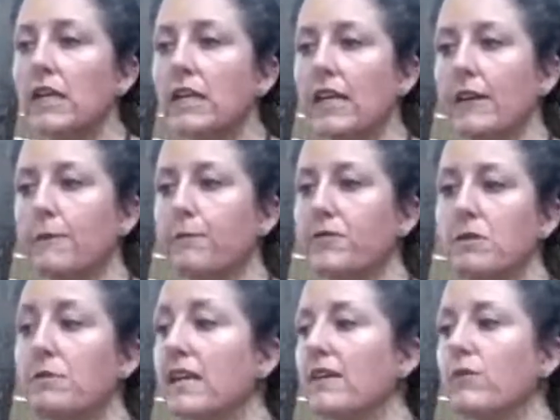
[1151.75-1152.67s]
Like,
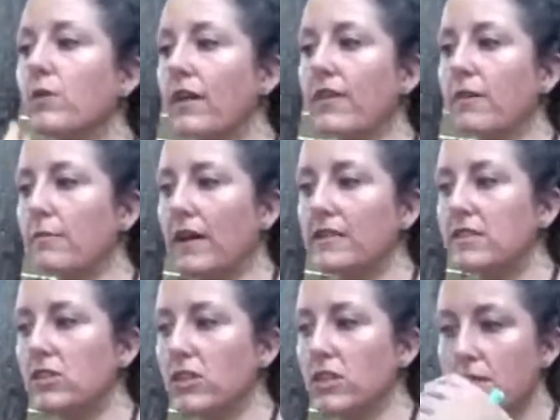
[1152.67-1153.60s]
to me, one of their
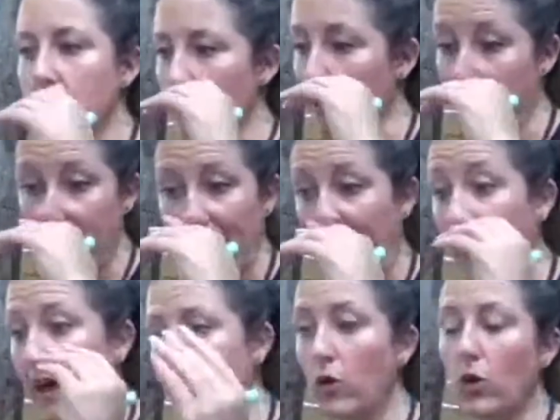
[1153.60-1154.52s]
messages in
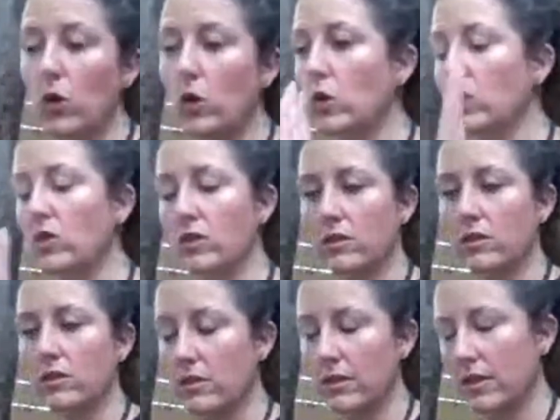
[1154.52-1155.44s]
that whole
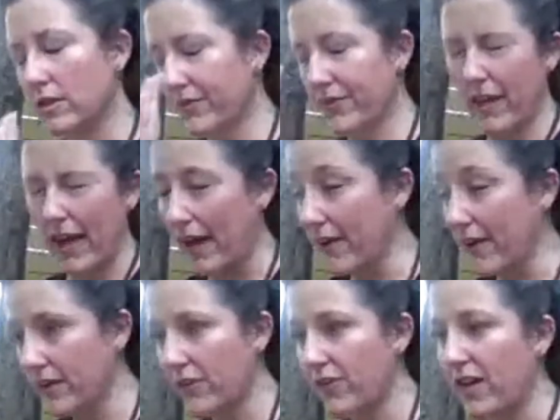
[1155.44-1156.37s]

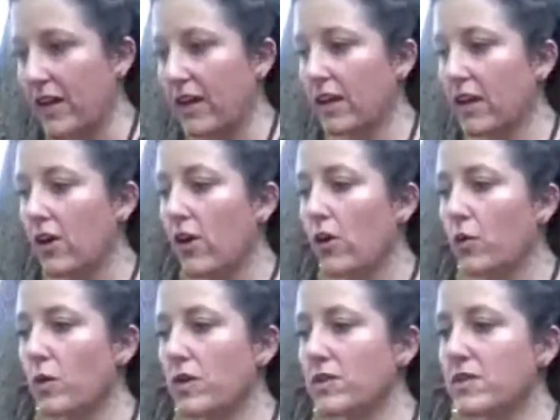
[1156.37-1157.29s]
everything
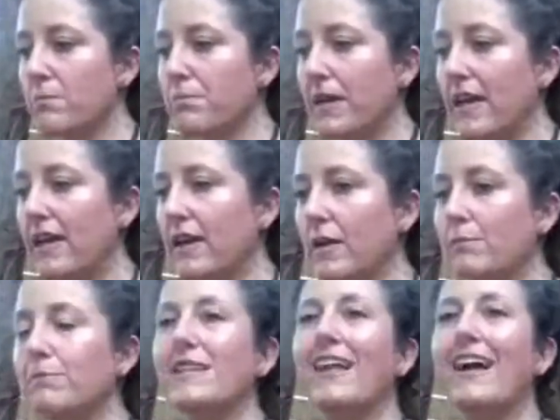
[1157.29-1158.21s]
was being
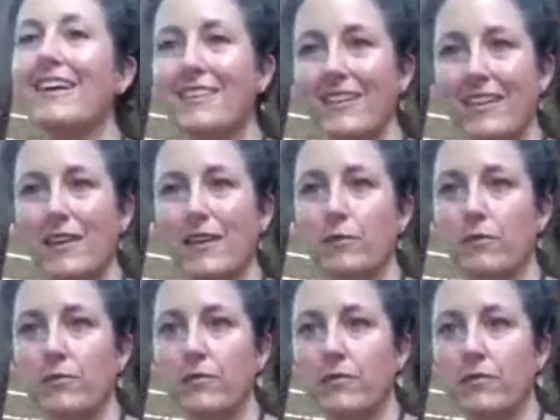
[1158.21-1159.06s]
blindly